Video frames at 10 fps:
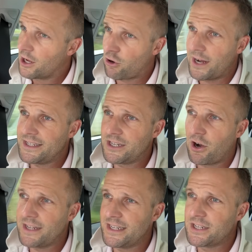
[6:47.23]
crazy
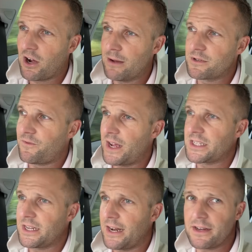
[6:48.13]
times,
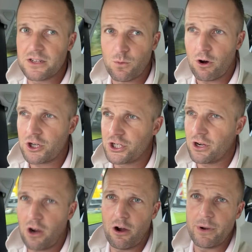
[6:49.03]
fascinating to watch.
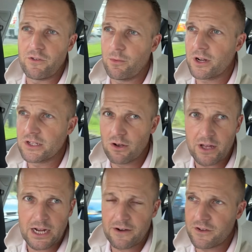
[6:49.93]
I hope everybody's
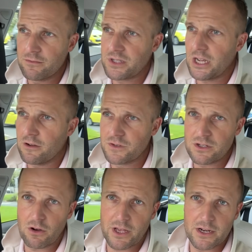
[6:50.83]
looking after themselves and
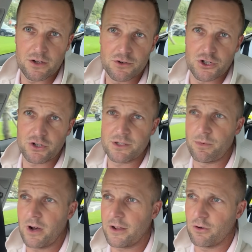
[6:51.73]
not getting too stressed
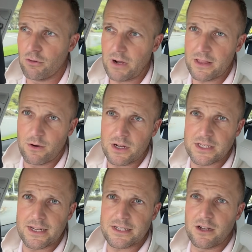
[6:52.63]
by it all. Otherwise,
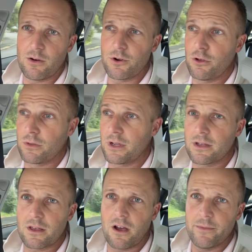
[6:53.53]
let us know what you think
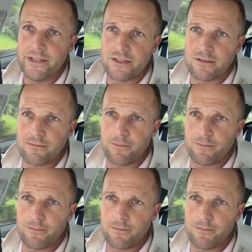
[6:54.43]
in the comments.